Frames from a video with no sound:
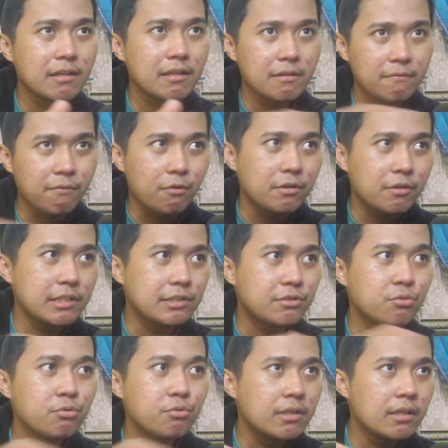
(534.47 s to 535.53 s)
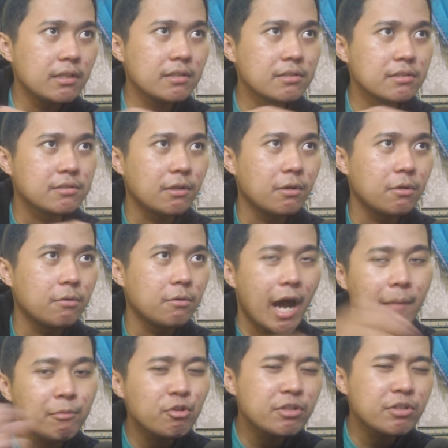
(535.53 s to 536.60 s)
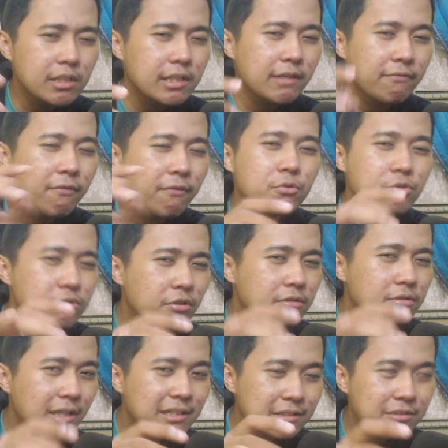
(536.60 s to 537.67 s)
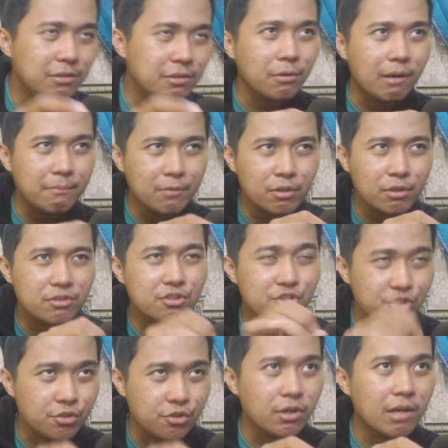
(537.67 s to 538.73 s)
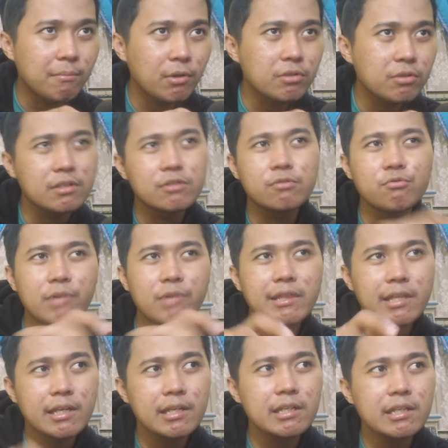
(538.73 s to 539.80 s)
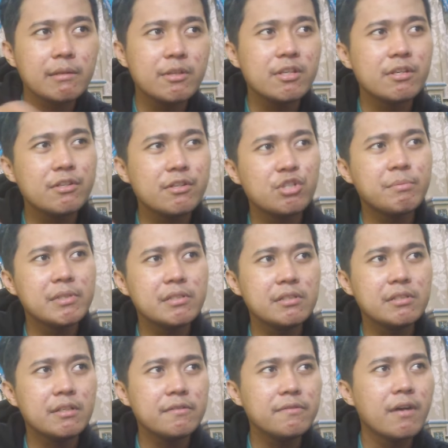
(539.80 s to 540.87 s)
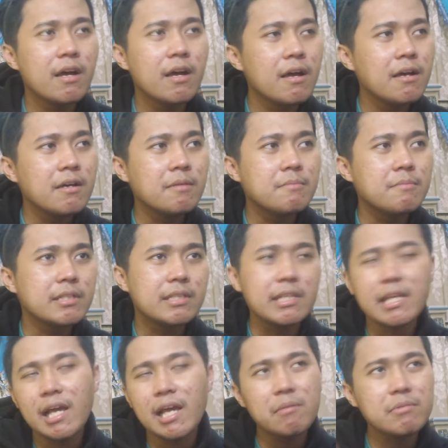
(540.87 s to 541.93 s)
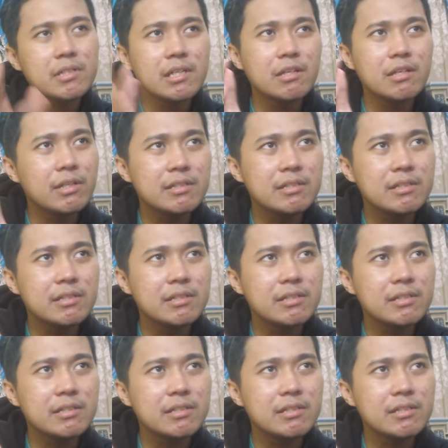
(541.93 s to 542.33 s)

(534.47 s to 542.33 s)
for these two girls. So I'm not really focused on that, so I'm not sure about to rating the instrument stuff. But yeah, I'm gonna guess